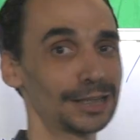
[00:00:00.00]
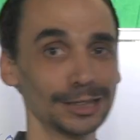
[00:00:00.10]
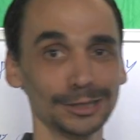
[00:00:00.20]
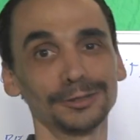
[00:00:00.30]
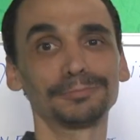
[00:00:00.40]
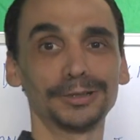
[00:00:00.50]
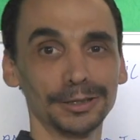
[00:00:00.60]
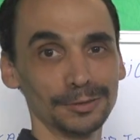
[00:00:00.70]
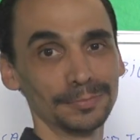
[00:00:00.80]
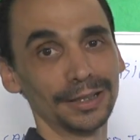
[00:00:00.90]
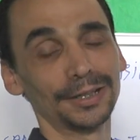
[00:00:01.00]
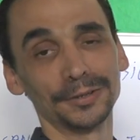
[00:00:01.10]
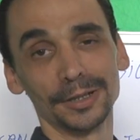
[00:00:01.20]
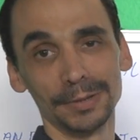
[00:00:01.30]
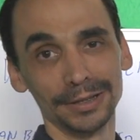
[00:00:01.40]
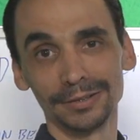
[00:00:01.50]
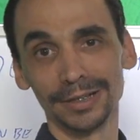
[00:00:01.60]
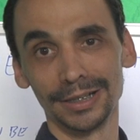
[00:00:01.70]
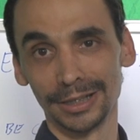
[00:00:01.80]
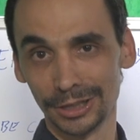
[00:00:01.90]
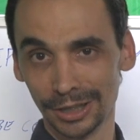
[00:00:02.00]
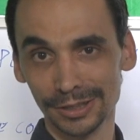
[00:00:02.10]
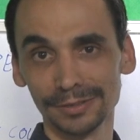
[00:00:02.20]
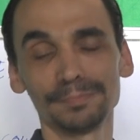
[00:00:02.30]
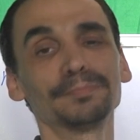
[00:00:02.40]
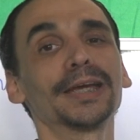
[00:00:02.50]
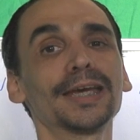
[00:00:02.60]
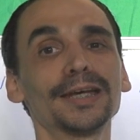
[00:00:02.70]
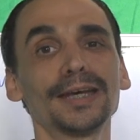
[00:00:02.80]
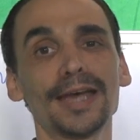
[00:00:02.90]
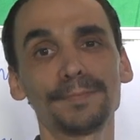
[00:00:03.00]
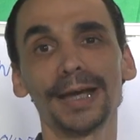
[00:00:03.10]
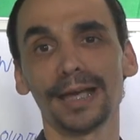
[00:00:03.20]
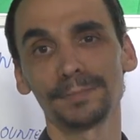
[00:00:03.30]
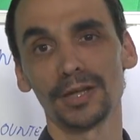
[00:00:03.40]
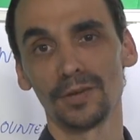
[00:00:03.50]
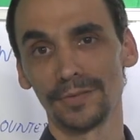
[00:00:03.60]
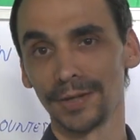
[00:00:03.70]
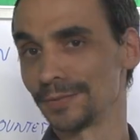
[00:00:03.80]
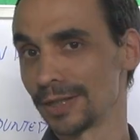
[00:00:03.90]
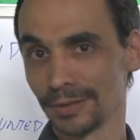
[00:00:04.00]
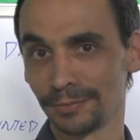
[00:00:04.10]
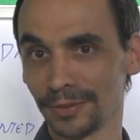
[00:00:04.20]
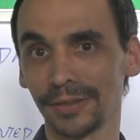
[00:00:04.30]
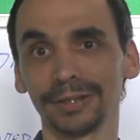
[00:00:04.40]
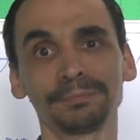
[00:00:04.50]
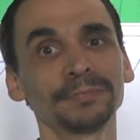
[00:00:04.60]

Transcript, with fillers: Also, recommend, I recommend uh, just make a, a backup of, of everything.